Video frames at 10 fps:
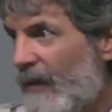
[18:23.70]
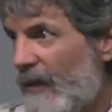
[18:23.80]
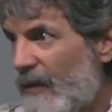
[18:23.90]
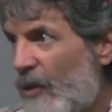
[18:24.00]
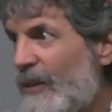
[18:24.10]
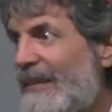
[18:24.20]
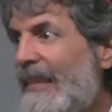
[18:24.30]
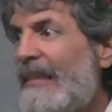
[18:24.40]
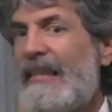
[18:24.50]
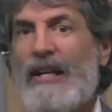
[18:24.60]
And to go and
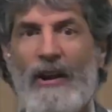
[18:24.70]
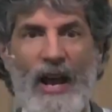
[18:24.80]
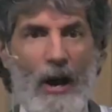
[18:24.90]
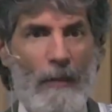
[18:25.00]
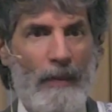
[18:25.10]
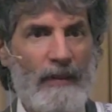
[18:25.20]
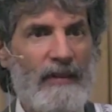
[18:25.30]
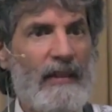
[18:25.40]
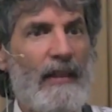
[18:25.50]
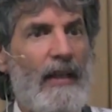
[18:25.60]
seek their help and
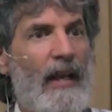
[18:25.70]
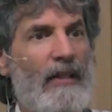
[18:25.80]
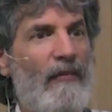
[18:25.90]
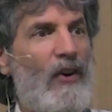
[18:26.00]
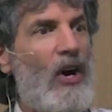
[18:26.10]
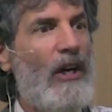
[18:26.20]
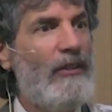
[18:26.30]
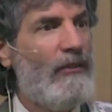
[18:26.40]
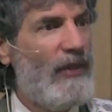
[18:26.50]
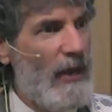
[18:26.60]
seek and to fall
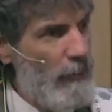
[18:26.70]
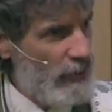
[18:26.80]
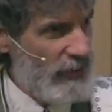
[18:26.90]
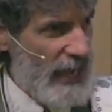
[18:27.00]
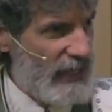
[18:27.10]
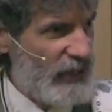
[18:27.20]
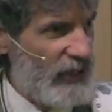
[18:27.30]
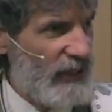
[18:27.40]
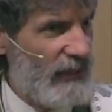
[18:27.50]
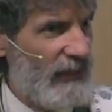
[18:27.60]
under their
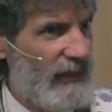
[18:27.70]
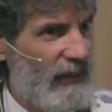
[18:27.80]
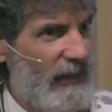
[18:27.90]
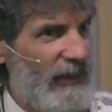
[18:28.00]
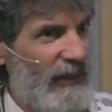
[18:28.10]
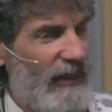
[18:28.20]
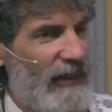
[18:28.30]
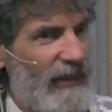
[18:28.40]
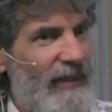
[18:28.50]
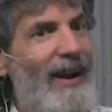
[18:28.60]
protection.
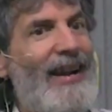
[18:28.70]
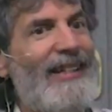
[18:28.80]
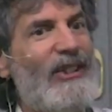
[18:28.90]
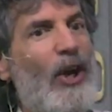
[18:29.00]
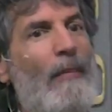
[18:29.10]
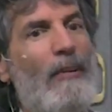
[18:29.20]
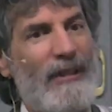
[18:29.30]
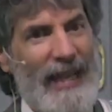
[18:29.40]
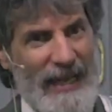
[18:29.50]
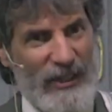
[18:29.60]
God is our
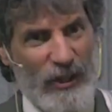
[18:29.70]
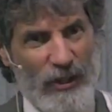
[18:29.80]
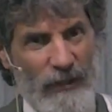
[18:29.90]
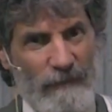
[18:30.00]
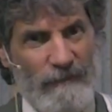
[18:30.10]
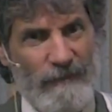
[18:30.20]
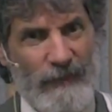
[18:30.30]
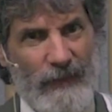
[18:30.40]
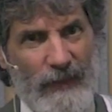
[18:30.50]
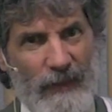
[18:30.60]
protector.
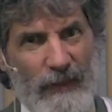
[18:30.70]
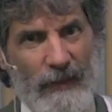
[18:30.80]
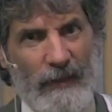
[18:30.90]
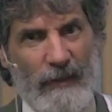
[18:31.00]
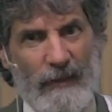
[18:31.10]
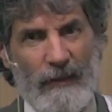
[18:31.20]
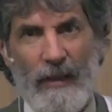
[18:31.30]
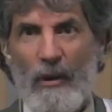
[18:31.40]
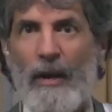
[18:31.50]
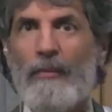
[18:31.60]

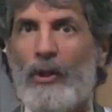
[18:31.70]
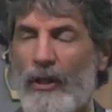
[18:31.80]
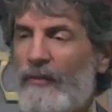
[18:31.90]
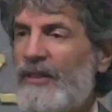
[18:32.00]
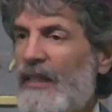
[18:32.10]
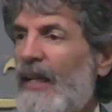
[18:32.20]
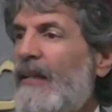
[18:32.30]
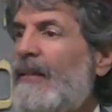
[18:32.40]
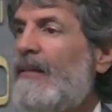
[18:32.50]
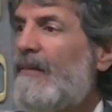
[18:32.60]
Abraham could have
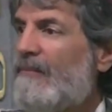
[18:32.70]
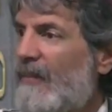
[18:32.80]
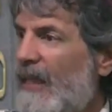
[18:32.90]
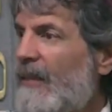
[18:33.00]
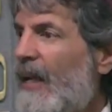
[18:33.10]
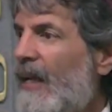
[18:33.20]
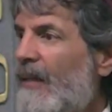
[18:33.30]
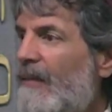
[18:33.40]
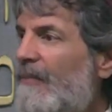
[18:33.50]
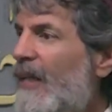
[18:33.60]
stayed in
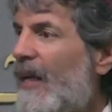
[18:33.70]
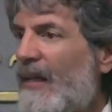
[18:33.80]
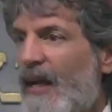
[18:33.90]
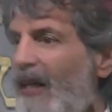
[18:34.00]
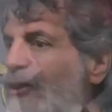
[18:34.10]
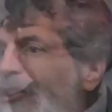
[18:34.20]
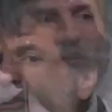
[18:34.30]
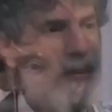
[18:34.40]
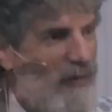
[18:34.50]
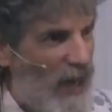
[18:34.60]
Canaan and God could
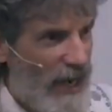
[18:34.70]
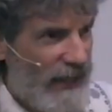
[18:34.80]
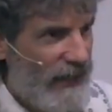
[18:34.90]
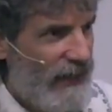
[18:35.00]
have provided.